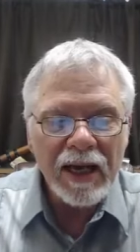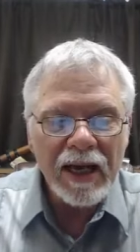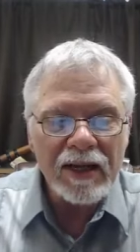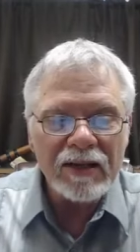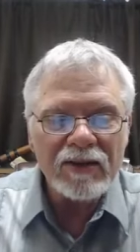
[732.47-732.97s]

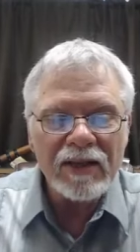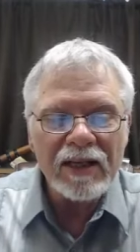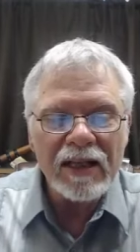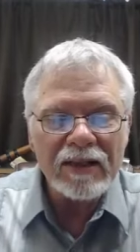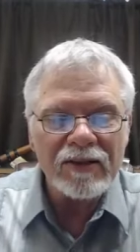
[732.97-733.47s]
and to see
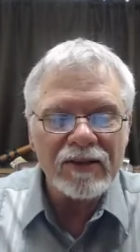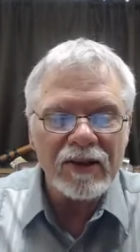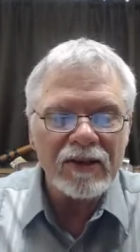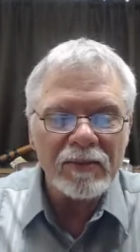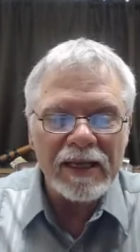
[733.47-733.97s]
that
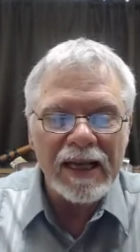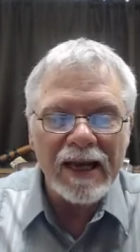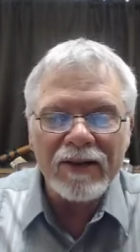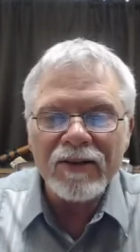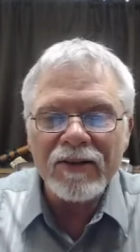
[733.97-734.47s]
start to be
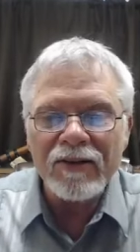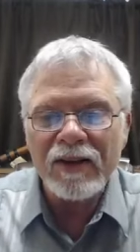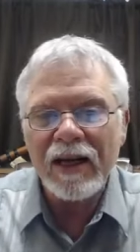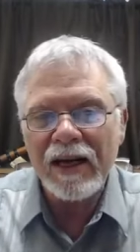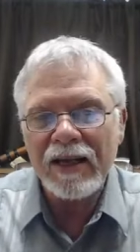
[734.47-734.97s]

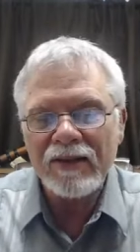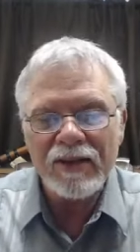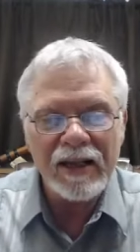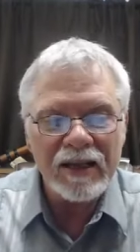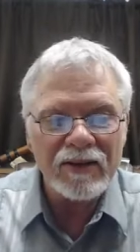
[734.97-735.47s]
exercised
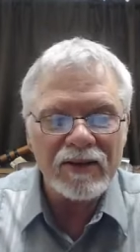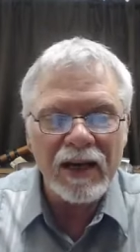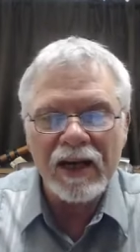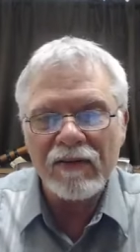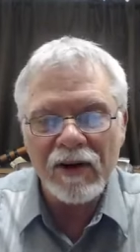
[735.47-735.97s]

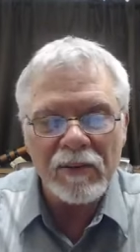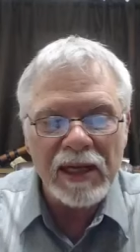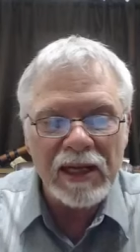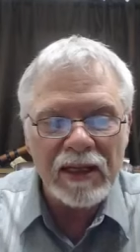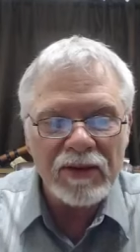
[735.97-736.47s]
inside of our
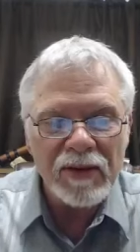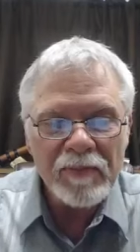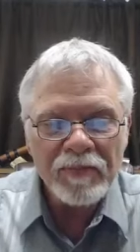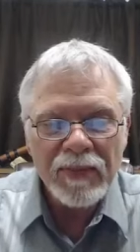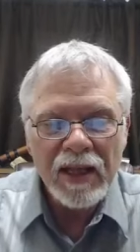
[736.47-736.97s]
meetings.
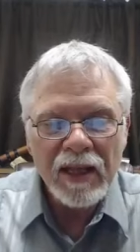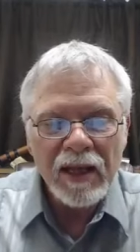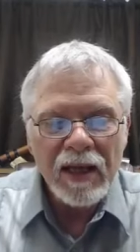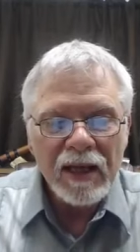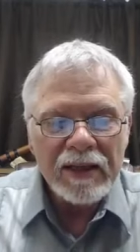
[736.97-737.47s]

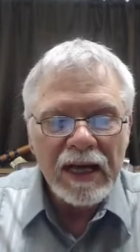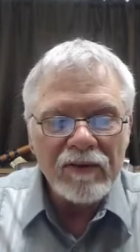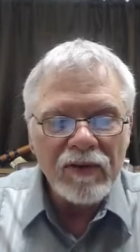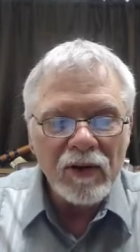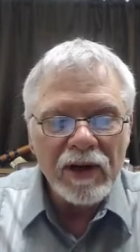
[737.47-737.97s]
That
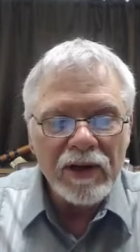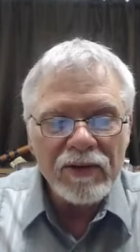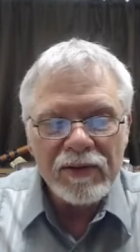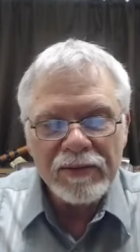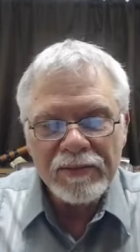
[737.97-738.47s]

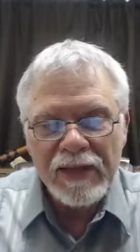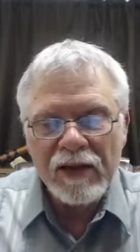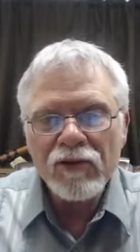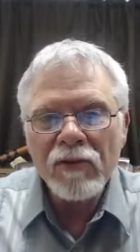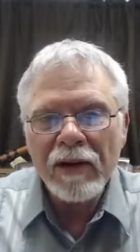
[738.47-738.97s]
voice
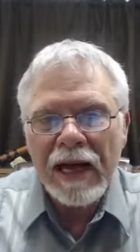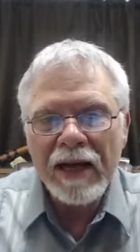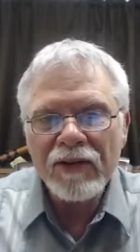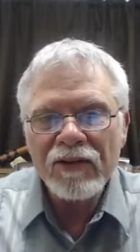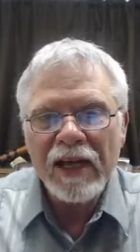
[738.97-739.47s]
that tr- had
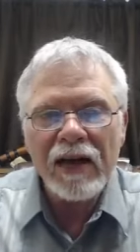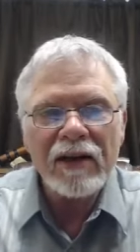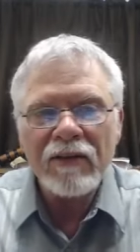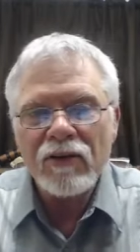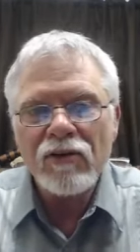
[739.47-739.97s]
a sound
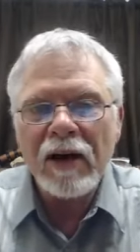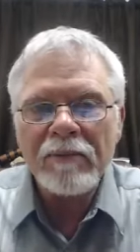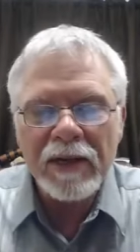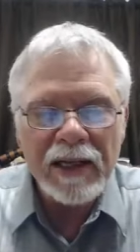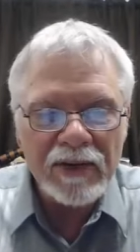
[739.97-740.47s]
of a
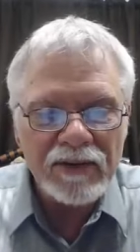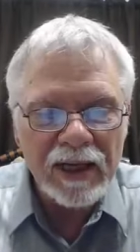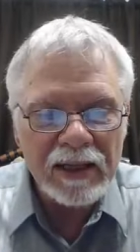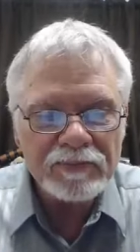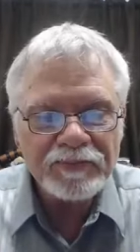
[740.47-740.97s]
trumpet, he said,